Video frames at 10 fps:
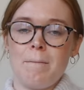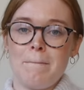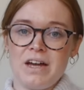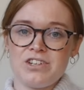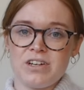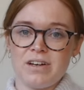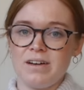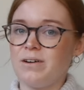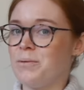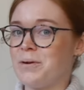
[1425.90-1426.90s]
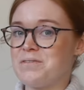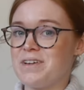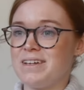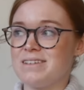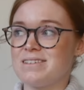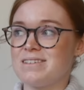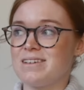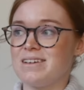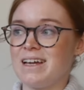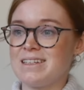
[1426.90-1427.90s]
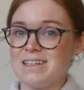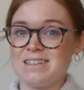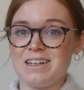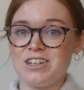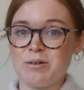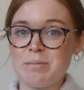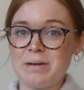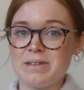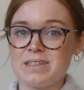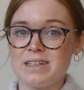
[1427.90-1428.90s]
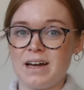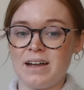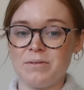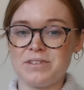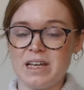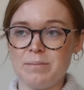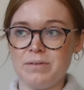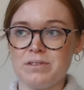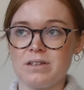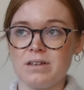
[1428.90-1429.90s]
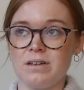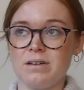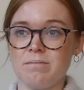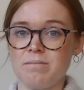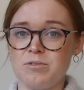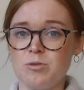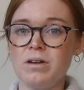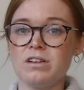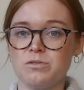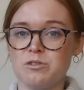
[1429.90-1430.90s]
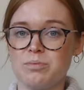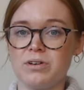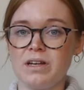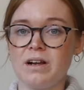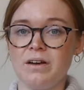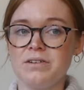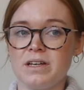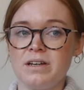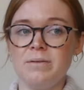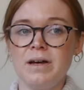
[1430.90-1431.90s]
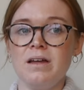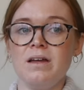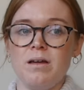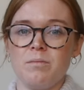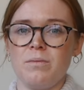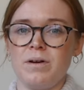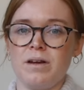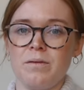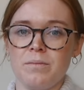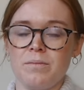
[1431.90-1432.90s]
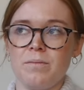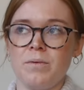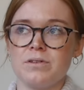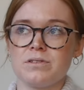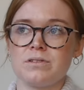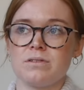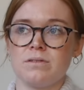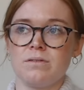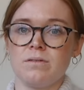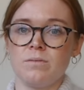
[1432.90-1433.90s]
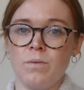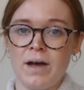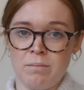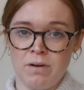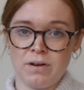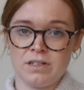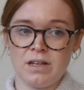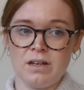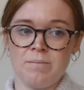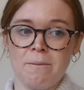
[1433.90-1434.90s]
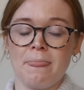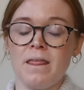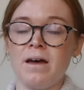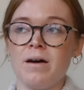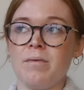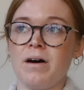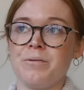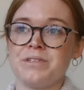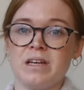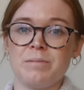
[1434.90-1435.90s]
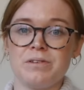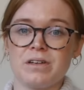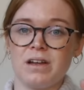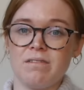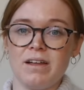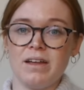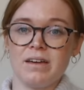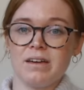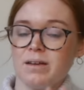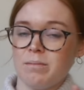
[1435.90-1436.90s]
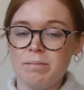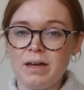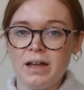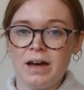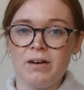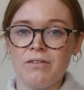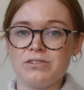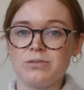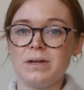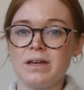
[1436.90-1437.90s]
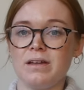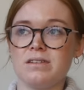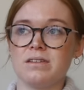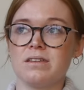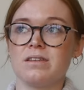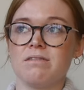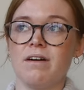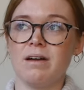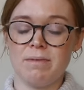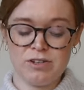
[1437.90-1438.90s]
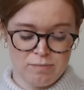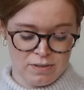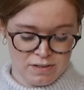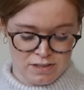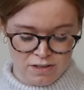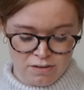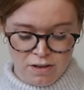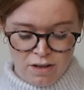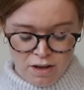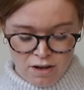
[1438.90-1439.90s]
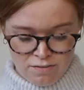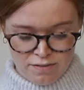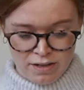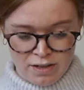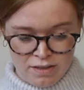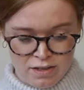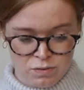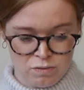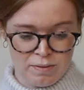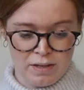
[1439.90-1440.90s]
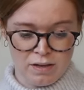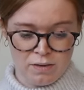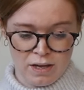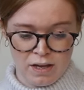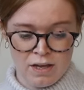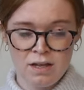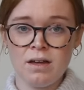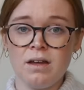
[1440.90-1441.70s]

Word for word: measure one of his existing jumpers, and I was able to be honest, it was pretty close anyway, but when I was wet blocked it, I was able to kind of like pin it out and tweak it to the right measurement. So hopefully this will be okay.